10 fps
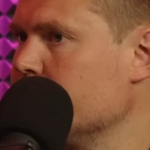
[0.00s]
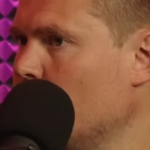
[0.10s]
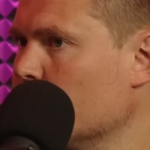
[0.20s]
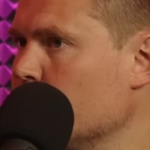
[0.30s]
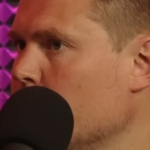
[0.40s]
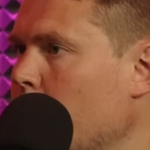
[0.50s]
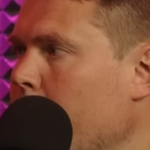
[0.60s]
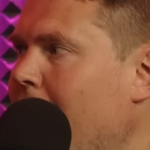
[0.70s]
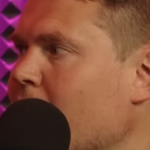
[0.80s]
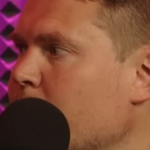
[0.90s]
a normal show, but we
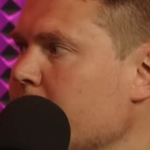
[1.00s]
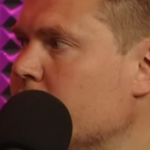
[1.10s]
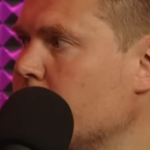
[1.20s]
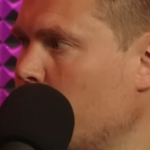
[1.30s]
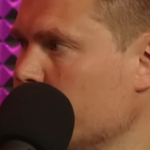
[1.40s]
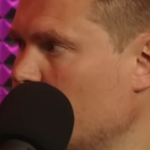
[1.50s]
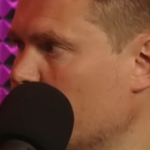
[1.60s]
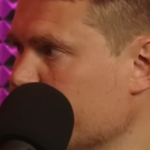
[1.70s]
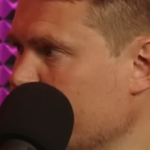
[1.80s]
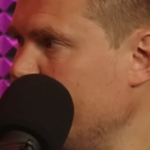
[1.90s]
have been spoiled
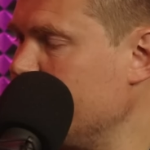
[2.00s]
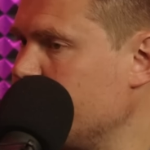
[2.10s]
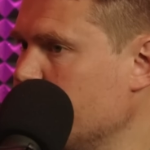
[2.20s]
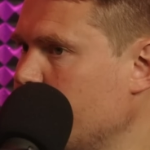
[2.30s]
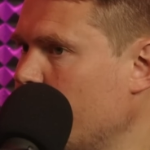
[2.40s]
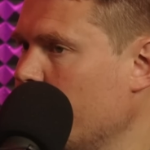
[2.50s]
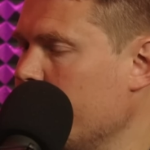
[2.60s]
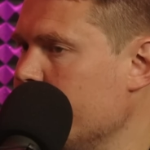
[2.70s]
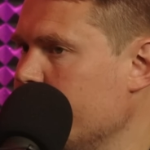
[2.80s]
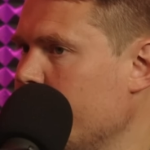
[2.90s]
of late by
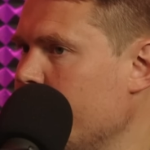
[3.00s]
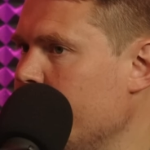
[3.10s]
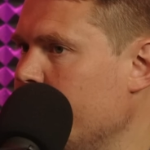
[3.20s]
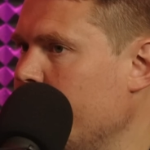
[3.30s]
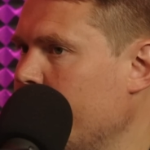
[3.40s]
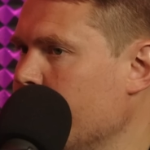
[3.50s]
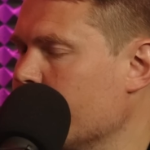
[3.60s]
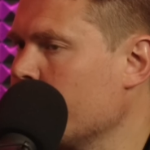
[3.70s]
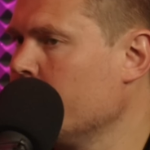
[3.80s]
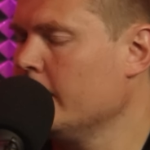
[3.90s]
the, I'm
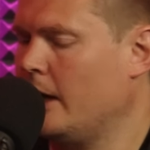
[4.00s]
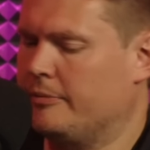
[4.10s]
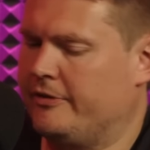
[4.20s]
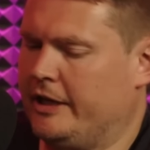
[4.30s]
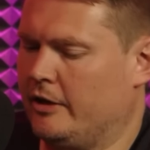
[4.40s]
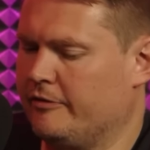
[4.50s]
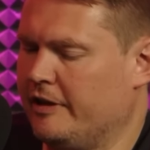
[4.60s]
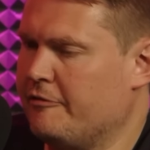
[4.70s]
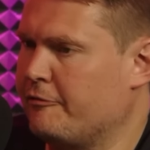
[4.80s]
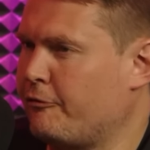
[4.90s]
thinking of
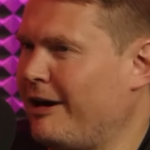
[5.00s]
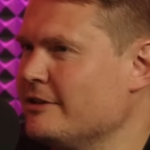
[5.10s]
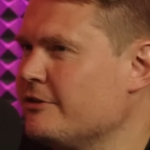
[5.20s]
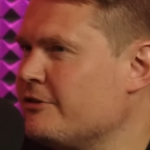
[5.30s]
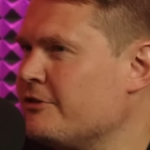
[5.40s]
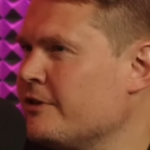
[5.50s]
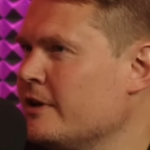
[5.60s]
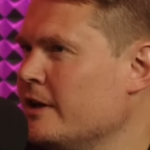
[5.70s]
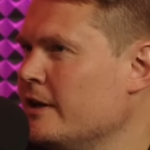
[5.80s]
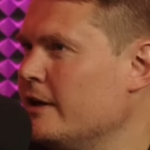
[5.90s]
the France
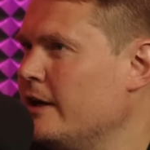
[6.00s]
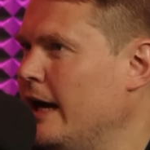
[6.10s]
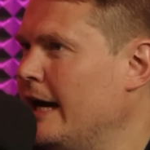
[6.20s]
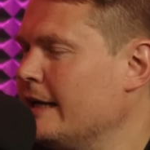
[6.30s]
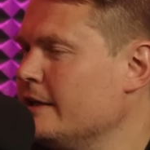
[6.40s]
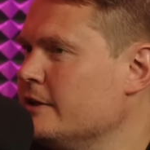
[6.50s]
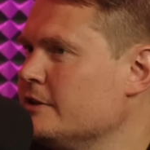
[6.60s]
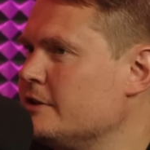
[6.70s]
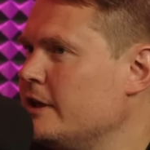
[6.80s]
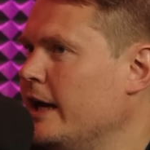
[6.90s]

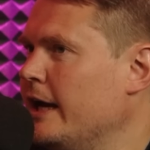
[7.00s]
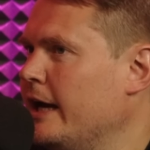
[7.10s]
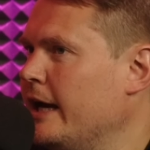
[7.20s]
and, what